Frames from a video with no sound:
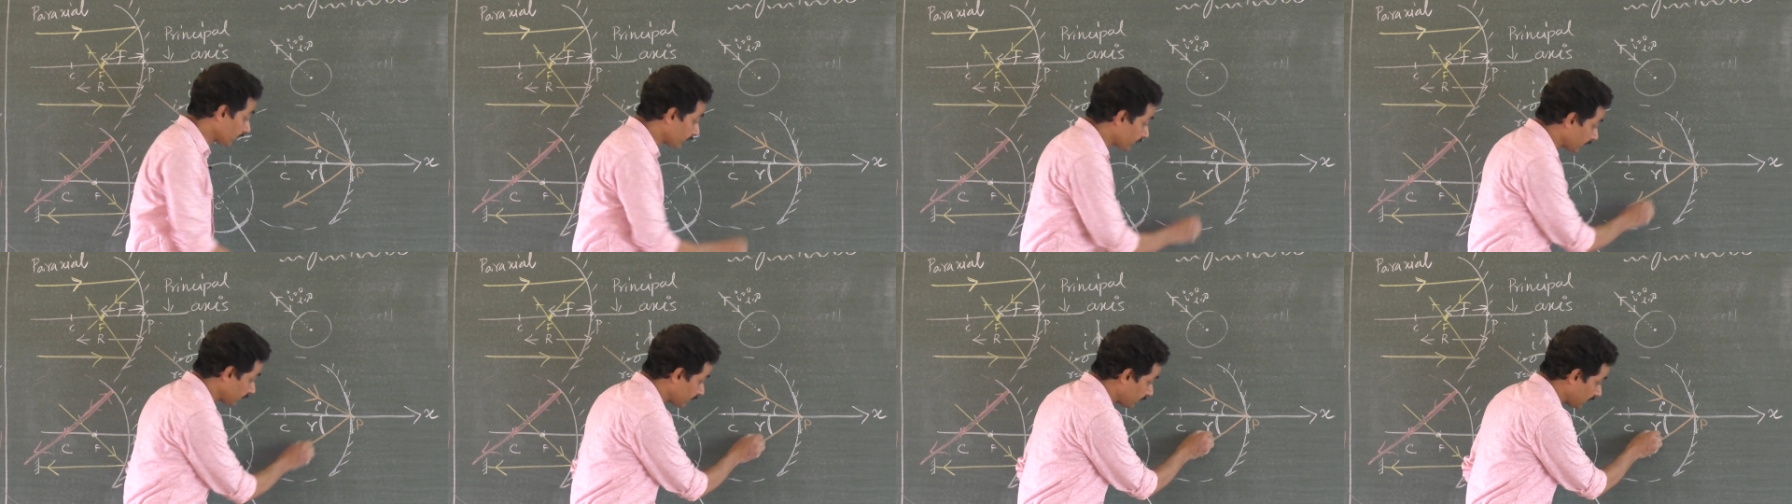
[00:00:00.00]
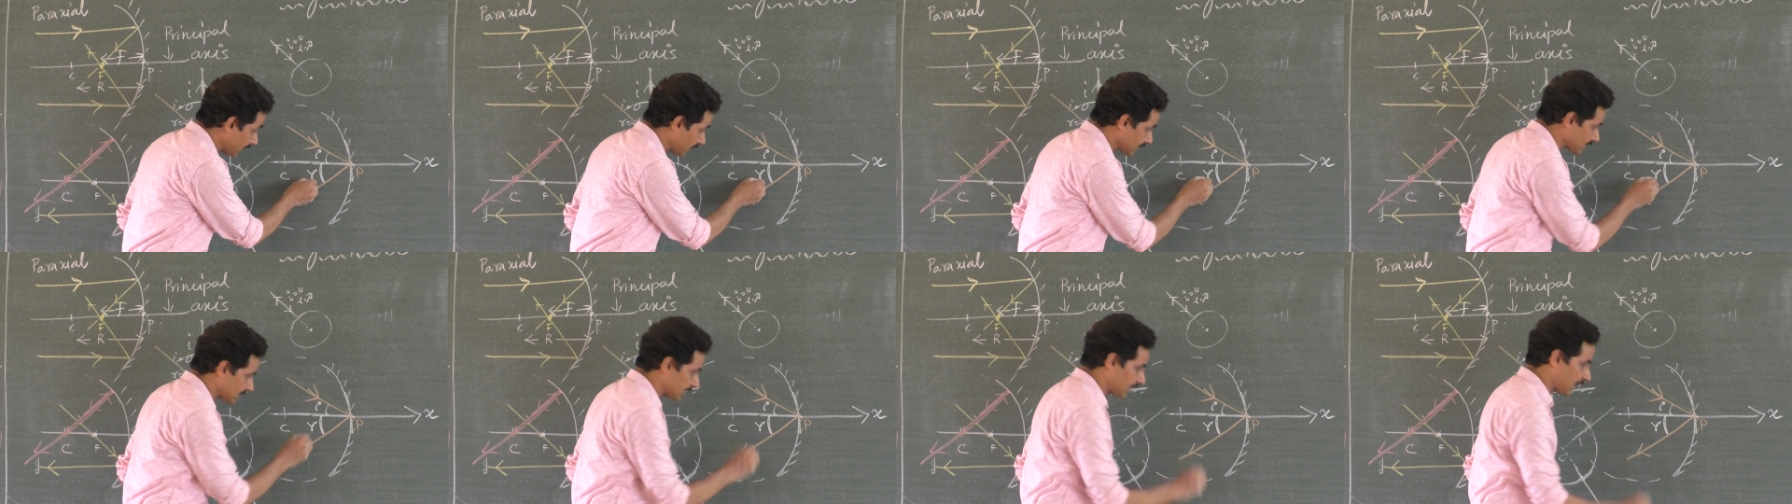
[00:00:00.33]
of
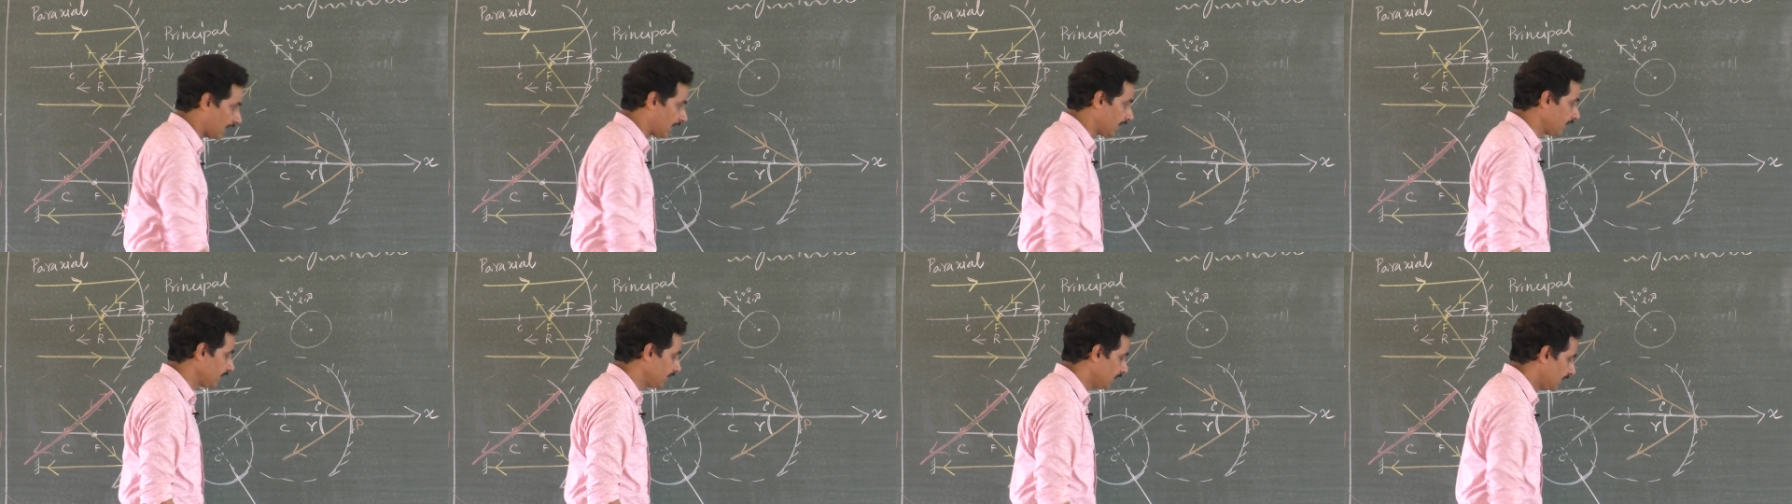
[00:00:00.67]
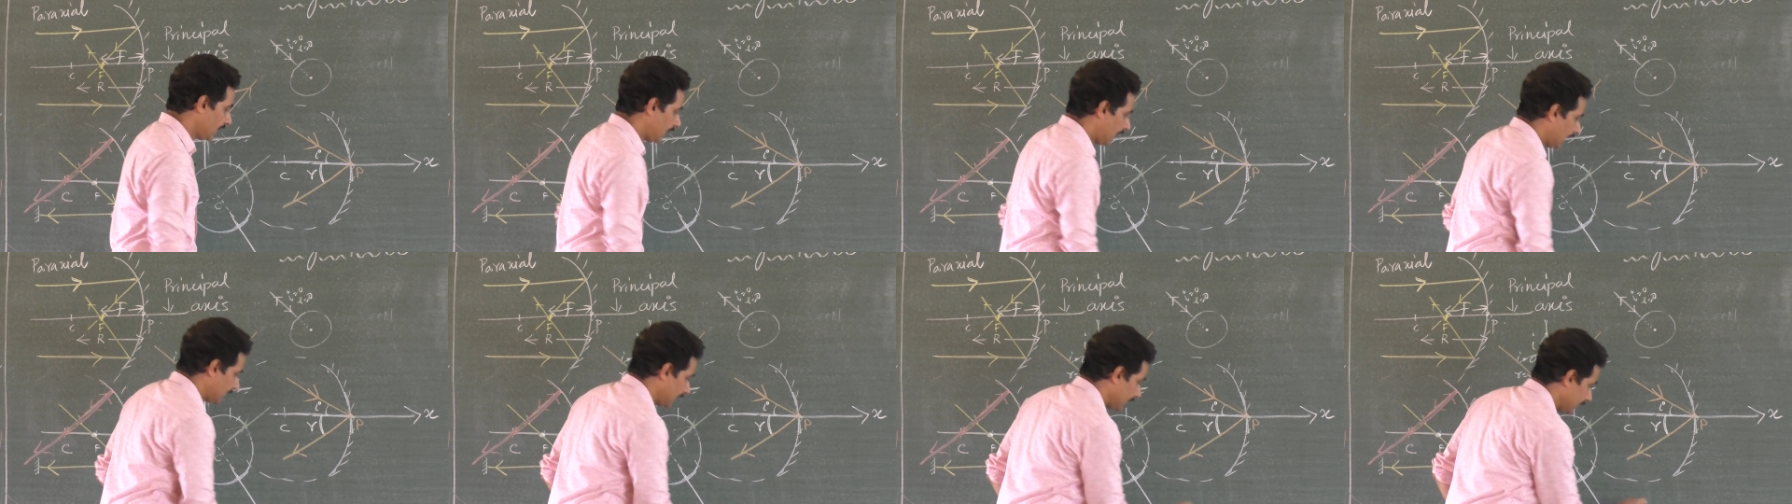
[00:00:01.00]
reflection r
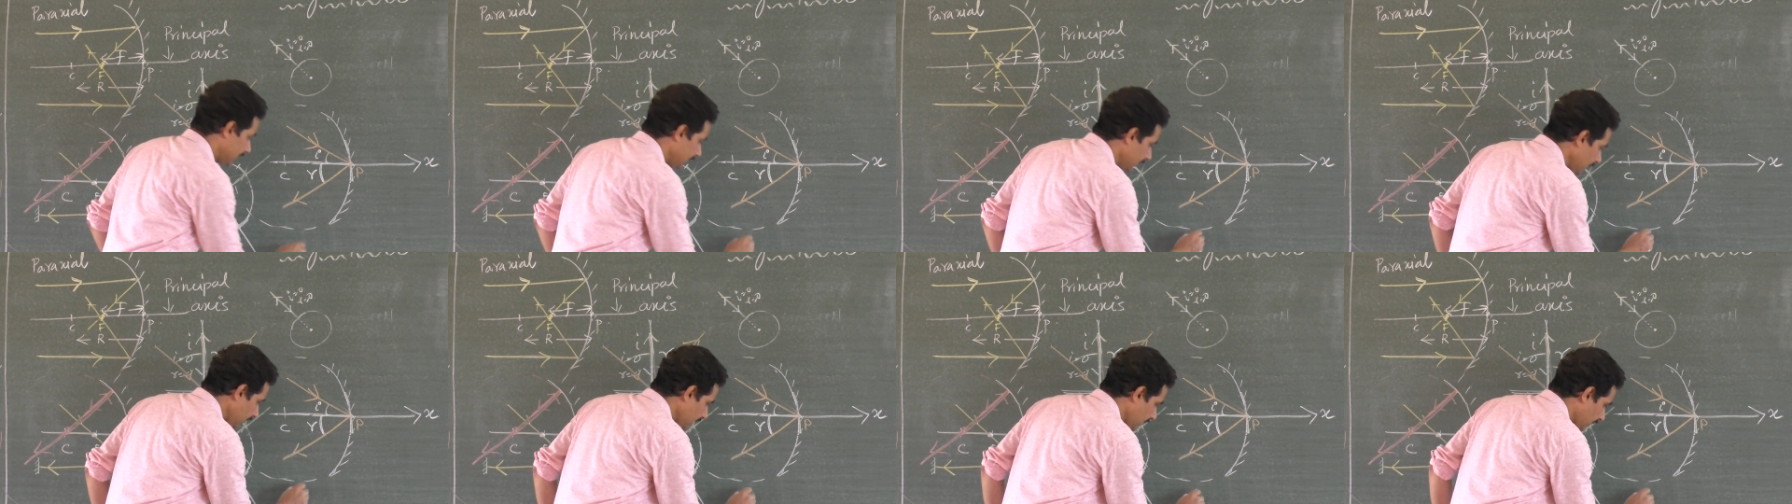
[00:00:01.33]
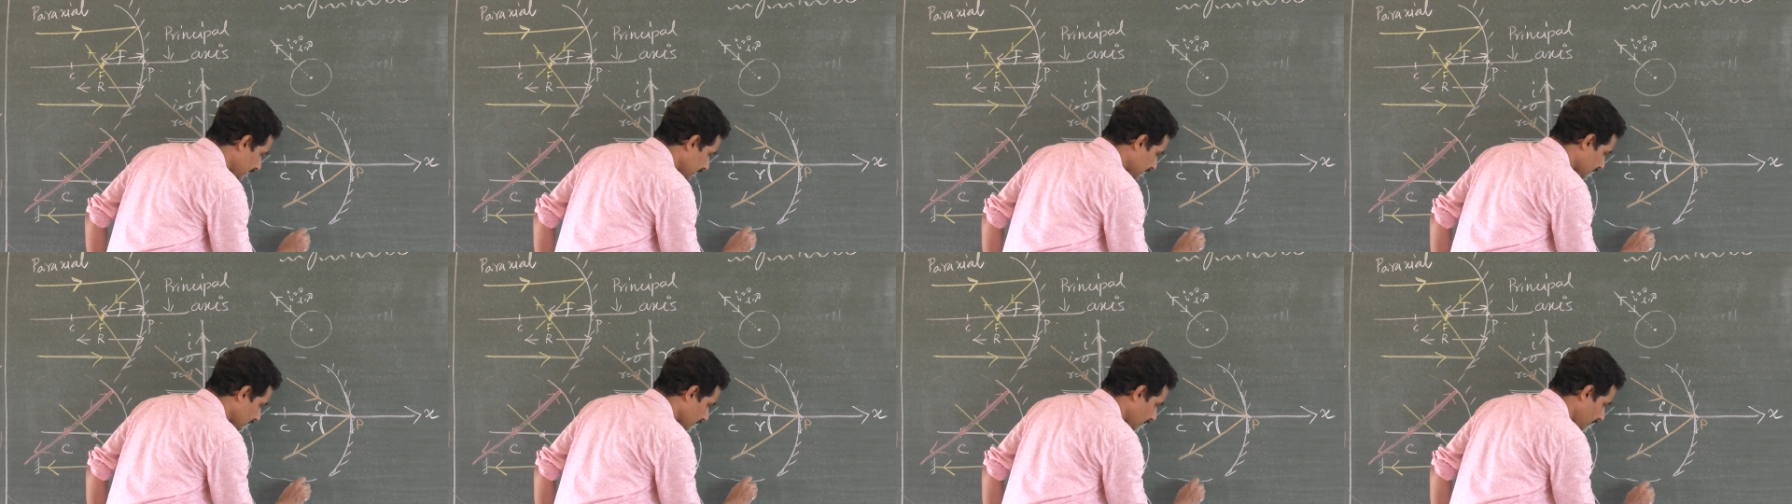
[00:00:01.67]
and here
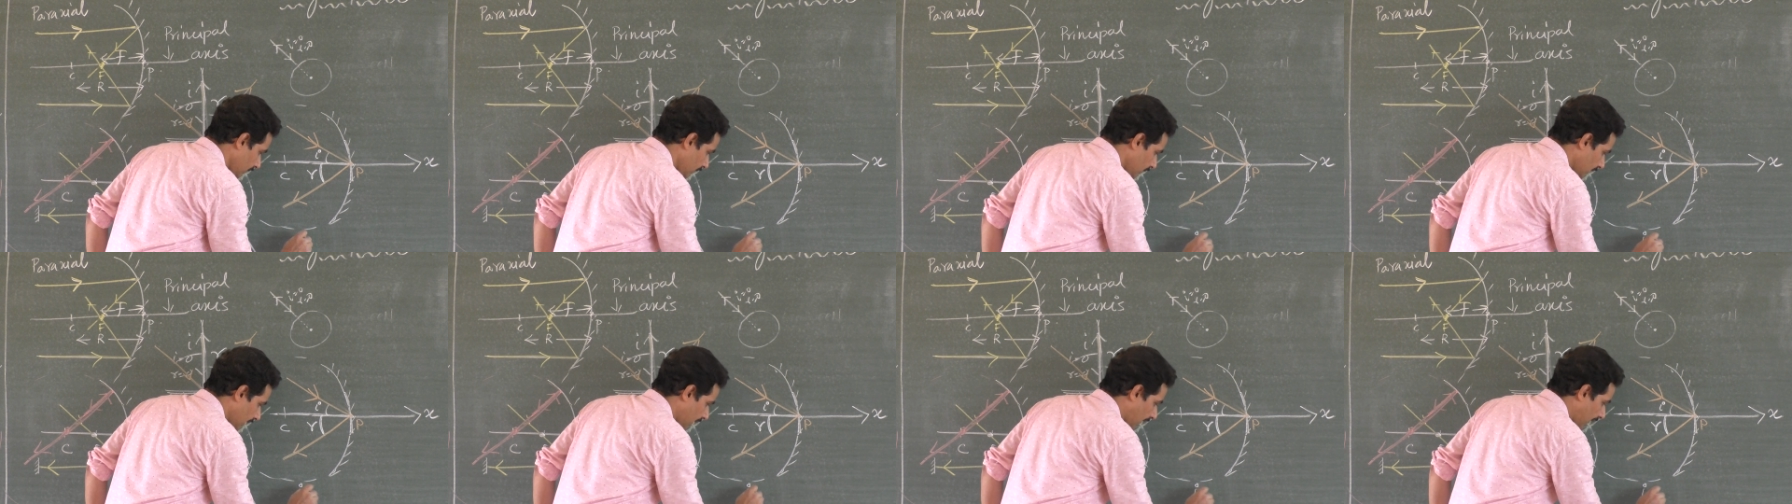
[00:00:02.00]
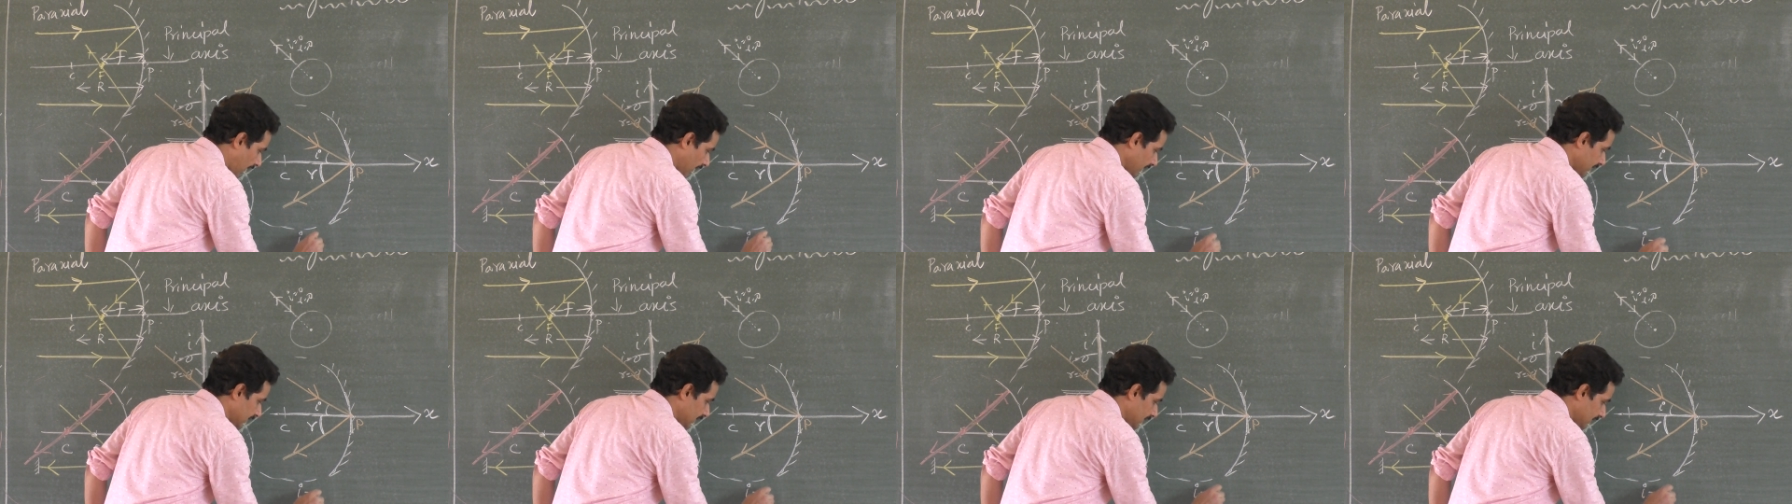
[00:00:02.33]
also
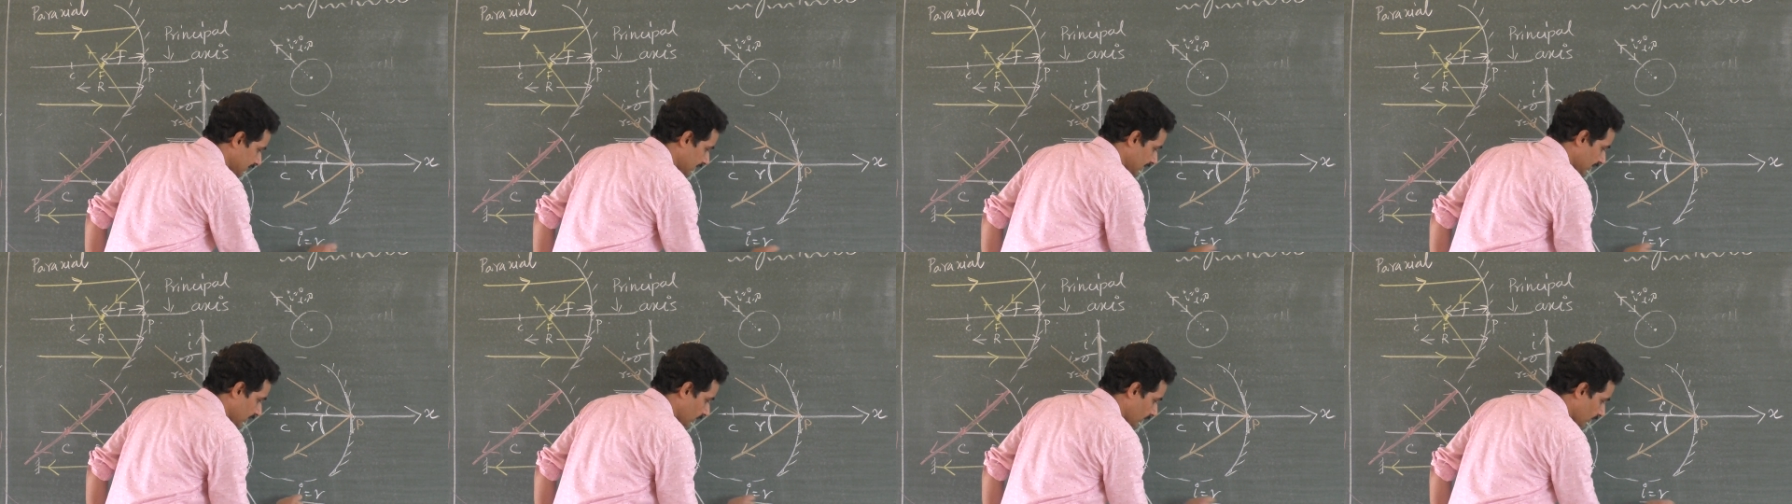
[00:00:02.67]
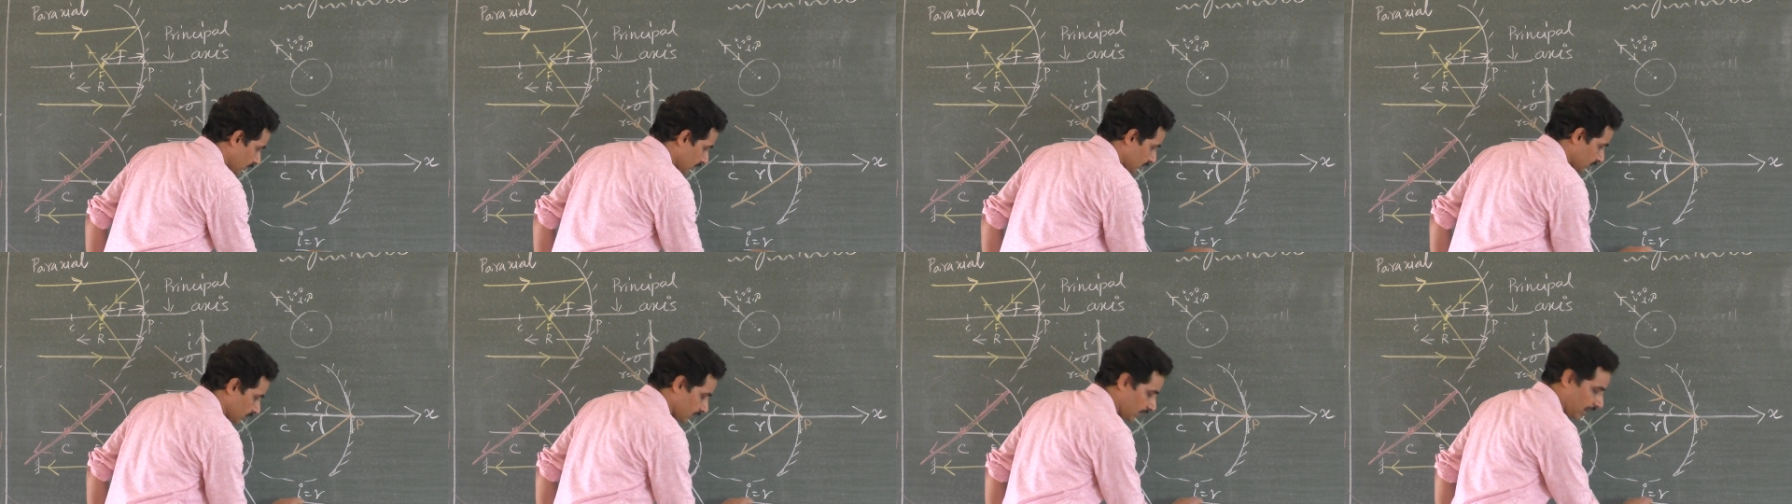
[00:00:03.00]
i is equal to